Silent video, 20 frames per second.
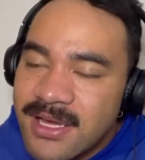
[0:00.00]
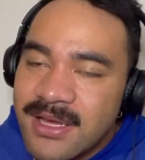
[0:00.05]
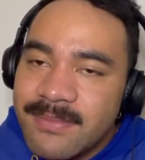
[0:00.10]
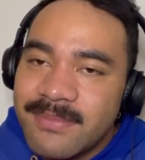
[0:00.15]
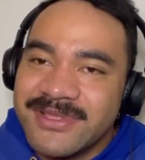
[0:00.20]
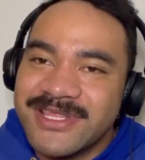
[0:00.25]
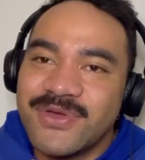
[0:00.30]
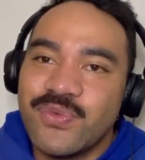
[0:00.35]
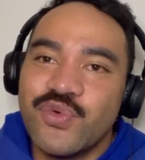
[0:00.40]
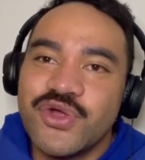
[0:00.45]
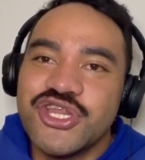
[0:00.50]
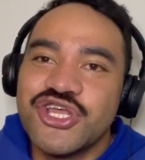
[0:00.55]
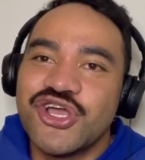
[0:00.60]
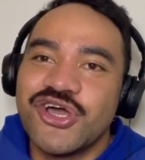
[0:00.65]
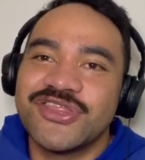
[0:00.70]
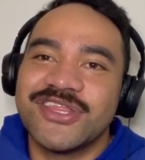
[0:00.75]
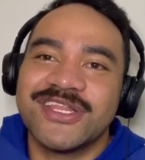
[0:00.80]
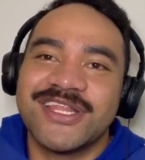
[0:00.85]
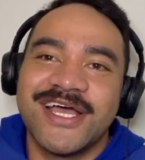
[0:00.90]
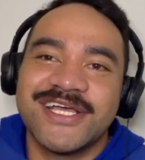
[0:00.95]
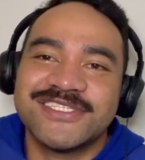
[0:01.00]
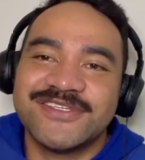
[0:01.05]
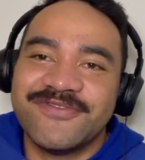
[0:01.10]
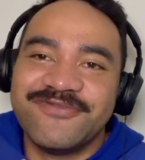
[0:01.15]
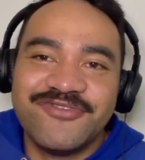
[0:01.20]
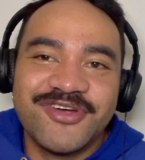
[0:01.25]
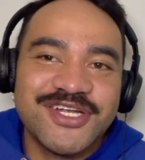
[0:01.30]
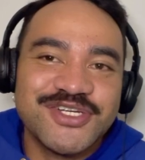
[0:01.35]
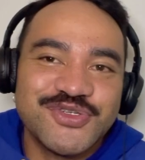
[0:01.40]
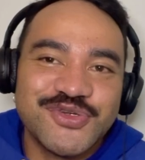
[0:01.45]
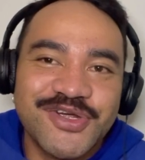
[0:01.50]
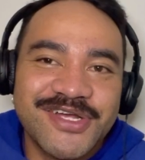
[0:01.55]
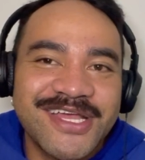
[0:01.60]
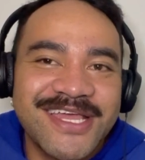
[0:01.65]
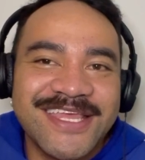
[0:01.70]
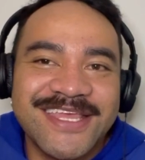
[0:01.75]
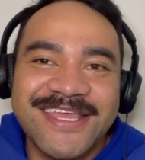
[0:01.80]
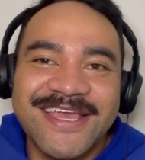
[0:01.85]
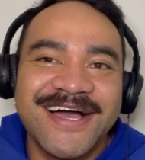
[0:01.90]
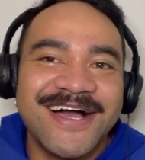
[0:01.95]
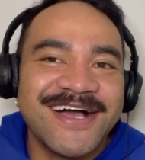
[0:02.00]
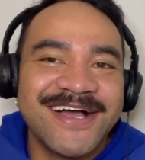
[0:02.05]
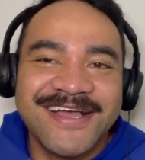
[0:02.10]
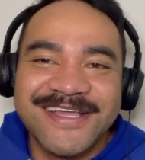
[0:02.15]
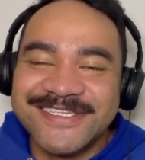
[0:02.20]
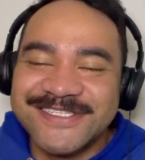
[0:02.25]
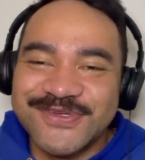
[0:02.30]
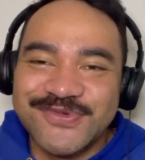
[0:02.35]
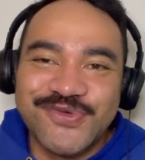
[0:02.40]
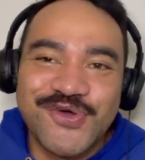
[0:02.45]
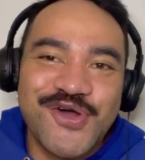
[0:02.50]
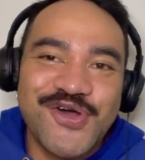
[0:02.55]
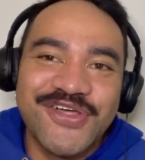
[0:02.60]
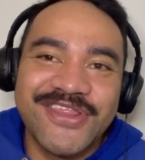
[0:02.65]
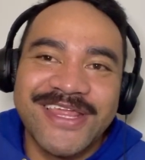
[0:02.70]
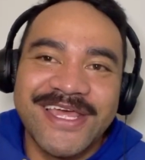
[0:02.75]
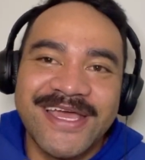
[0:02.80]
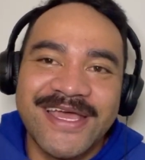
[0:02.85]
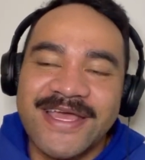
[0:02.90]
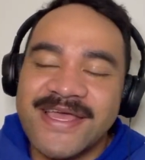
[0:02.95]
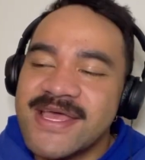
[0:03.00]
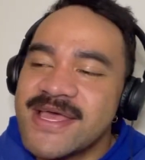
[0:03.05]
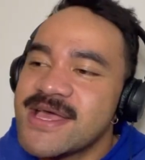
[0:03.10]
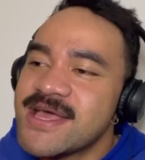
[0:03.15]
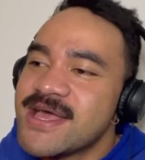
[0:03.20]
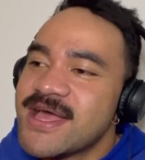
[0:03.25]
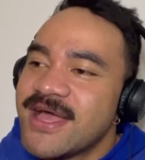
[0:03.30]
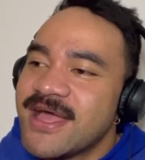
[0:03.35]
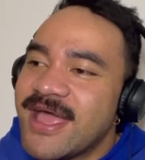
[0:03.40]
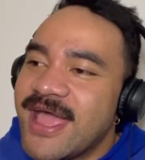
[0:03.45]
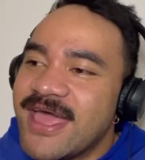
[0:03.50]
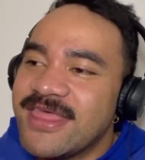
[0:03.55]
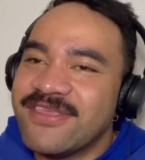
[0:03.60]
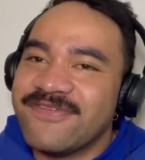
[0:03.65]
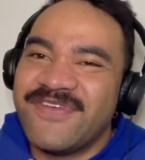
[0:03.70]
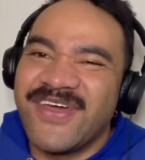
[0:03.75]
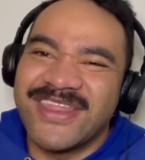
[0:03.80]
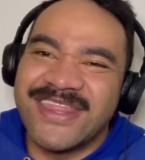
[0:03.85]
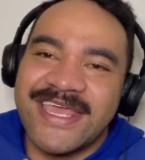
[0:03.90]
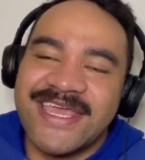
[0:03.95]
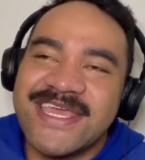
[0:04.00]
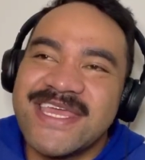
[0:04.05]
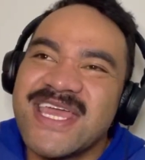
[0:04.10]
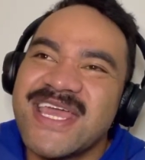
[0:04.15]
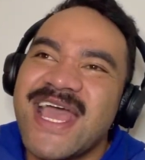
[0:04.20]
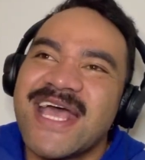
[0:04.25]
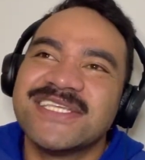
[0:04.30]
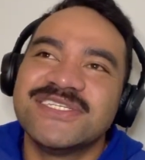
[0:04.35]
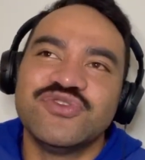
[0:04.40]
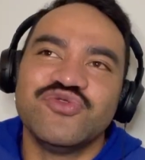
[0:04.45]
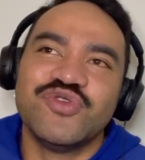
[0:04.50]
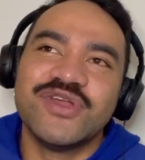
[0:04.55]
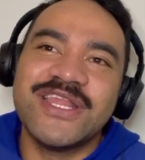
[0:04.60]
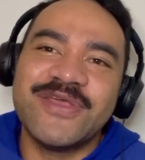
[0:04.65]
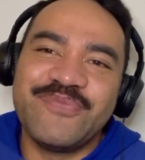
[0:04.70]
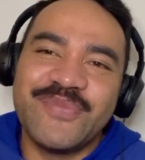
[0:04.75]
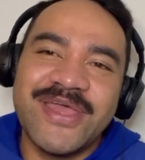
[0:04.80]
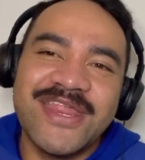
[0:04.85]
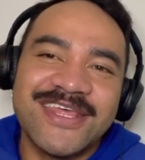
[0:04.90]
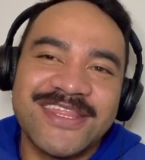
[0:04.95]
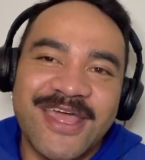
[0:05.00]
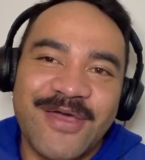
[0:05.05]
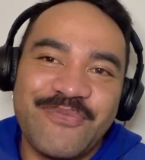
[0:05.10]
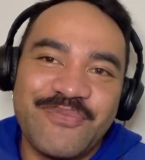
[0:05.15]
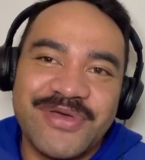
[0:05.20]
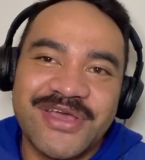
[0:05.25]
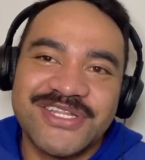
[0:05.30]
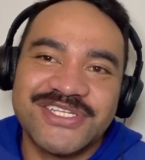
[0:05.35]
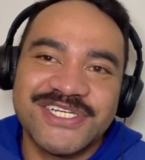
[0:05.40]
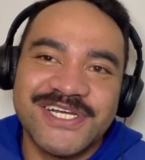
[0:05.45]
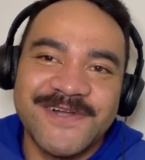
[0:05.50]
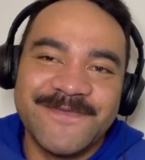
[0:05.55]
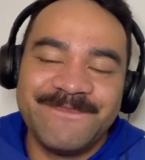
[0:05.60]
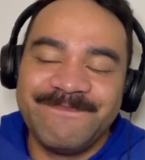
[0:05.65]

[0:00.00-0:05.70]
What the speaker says: But then when you got the likes of Frederick, Young, Sarong there, and the fact that he hasn't really been in that picture,